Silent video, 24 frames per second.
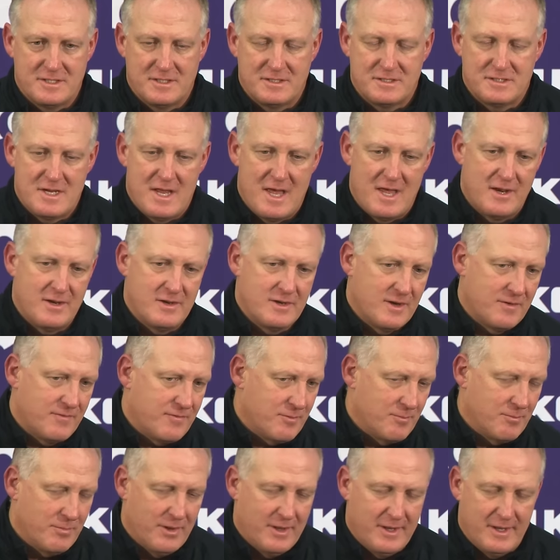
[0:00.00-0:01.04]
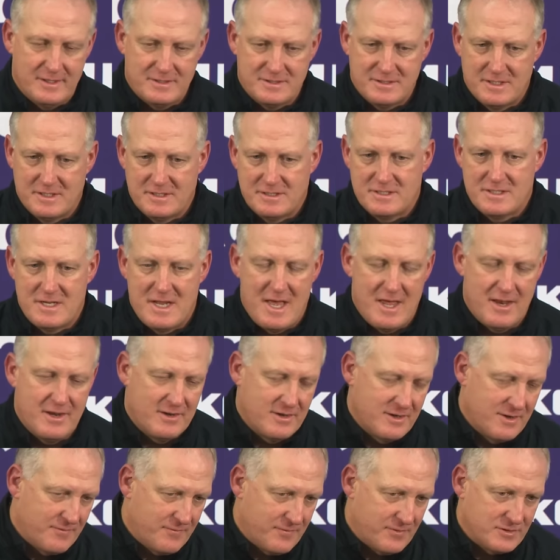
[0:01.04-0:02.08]
It's not a different blitz. It's not a
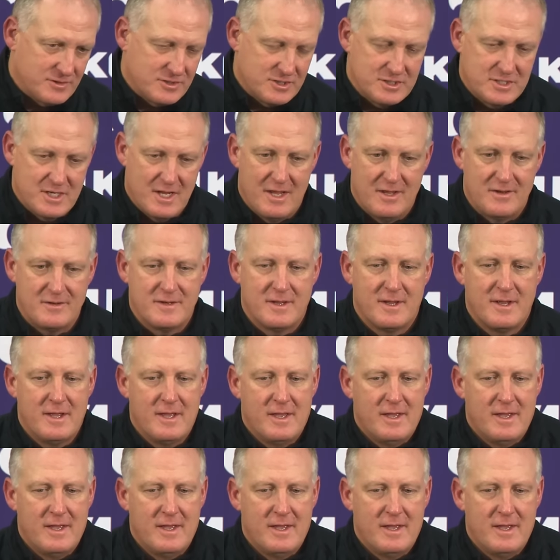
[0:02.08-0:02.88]
different stunt